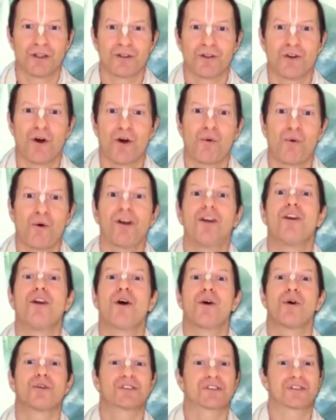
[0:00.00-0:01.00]
no one
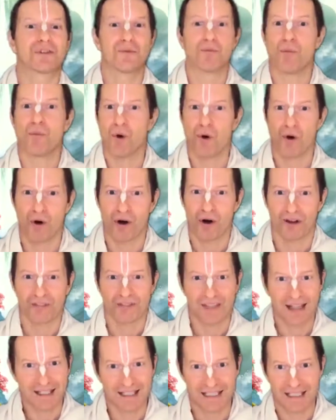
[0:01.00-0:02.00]
knows more
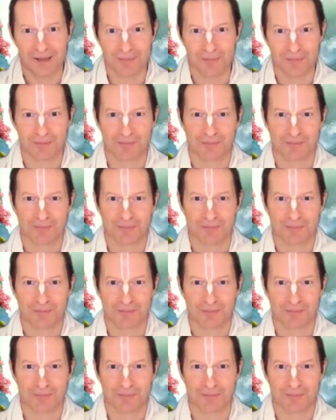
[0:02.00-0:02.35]
than him.